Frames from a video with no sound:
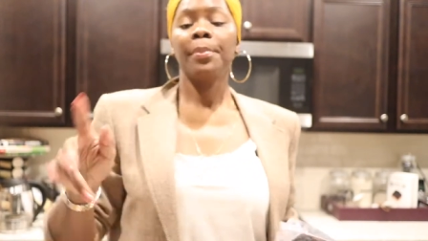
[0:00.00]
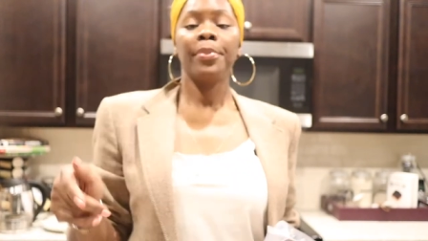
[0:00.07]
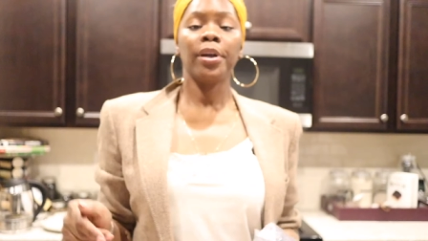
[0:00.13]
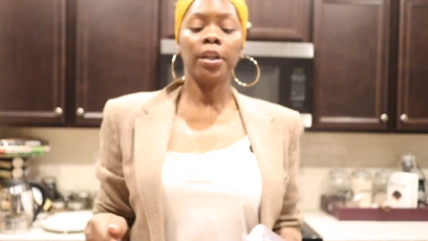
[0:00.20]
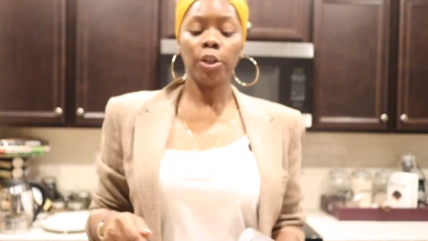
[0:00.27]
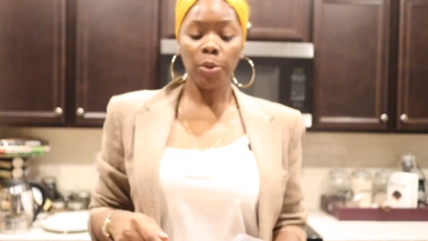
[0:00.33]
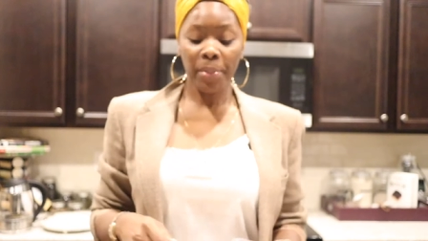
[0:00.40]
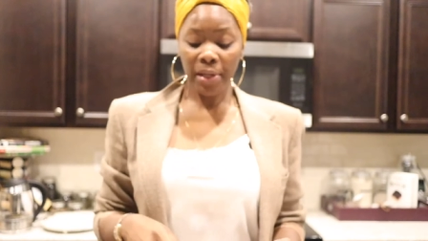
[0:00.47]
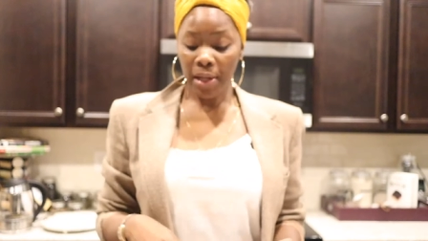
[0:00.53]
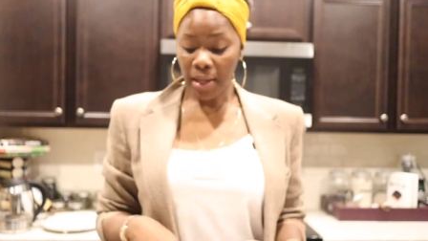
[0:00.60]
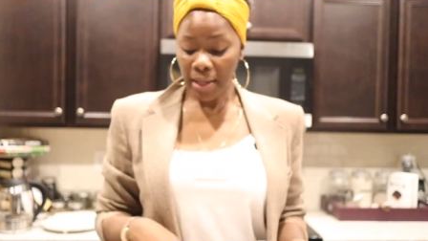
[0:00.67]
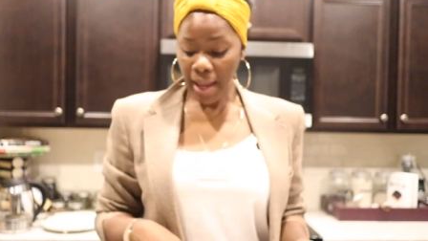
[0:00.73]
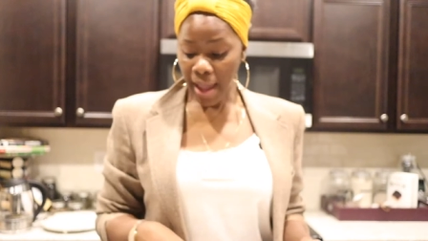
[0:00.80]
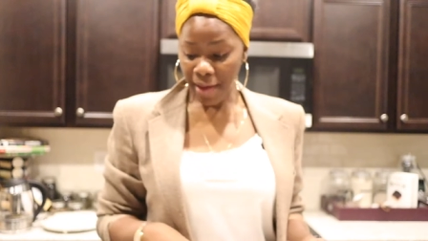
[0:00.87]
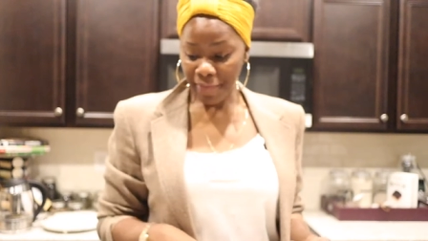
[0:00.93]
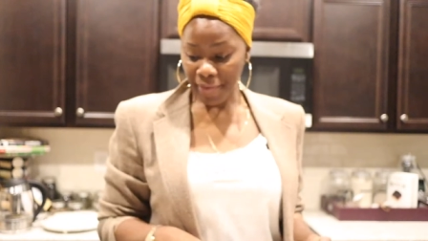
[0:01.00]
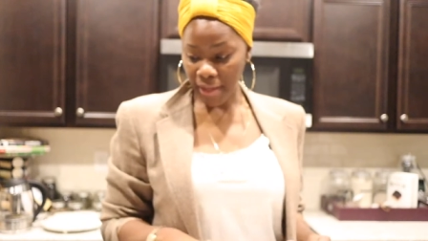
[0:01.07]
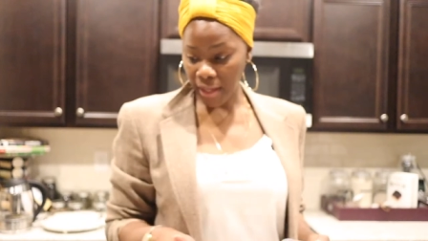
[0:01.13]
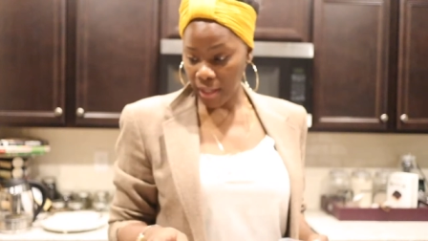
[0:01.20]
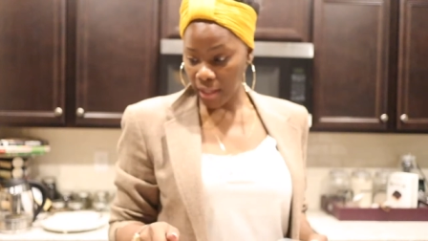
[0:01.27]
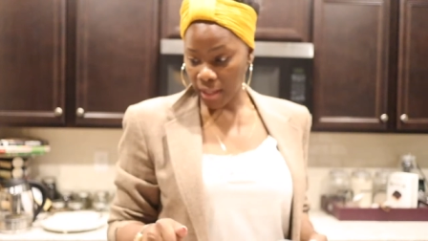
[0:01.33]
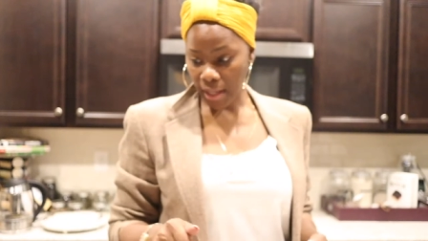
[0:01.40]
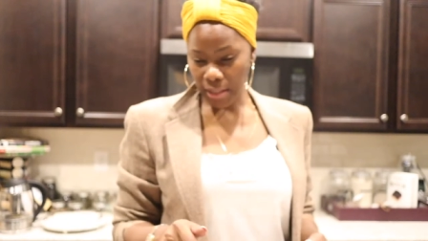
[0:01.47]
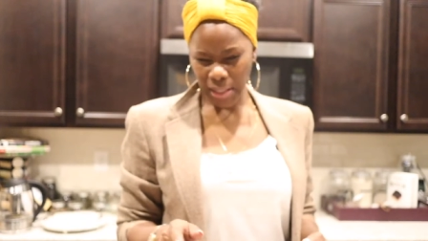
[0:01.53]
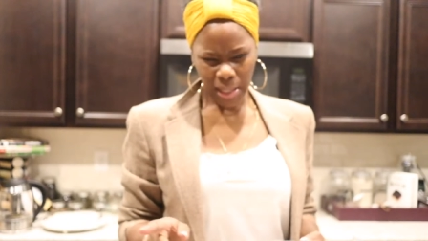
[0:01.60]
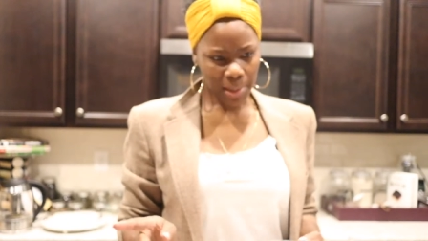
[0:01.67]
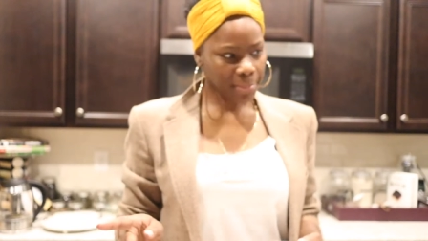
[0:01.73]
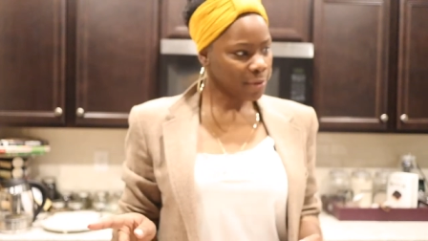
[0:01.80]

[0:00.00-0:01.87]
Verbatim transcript: Put a little bit of agave. I think I